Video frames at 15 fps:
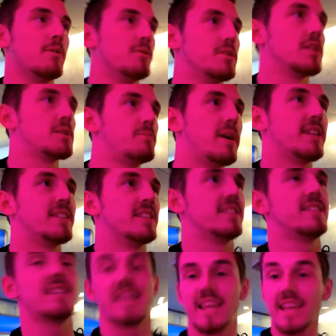I was expecting it
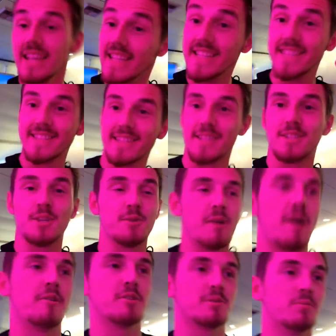to take easily 2
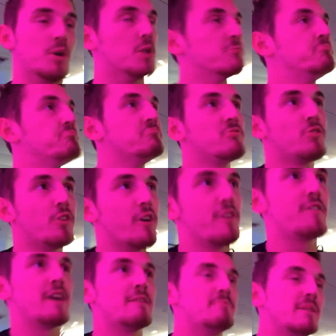hours, but
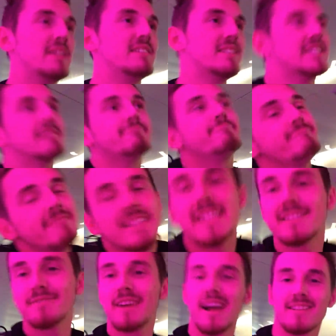45 minutes, yeah,
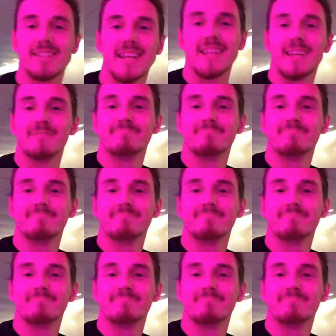I'll take it.